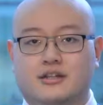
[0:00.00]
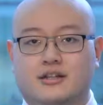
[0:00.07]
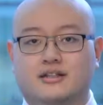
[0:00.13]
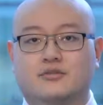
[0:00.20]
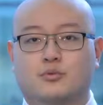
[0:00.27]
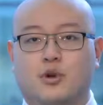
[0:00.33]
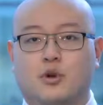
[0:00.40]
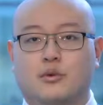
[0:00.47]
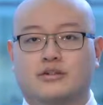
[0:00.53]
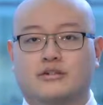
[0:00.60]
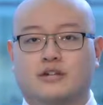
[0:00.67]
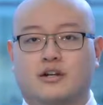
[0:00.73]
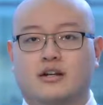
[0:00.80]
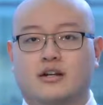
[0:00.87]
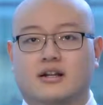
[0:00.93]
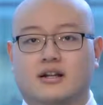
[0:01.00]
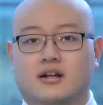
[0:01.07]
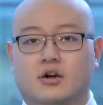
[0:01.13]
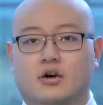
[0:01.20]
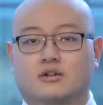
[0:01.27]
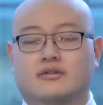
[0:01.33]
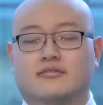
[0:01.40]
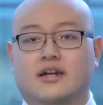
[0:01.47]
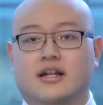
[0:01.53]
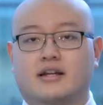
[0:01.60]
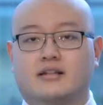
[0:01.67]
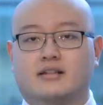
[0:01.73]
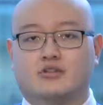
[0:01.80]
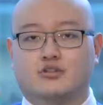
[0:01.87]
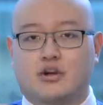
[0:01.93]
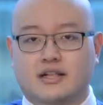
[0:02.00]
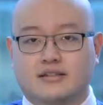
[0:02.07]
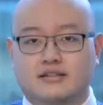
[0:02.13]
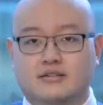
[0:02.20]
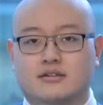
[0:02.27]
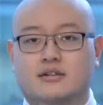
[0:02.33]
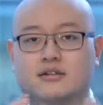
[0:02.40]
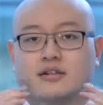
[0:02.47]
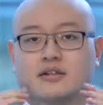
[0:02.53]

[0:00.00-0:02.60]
That's where we start cultivating the trust,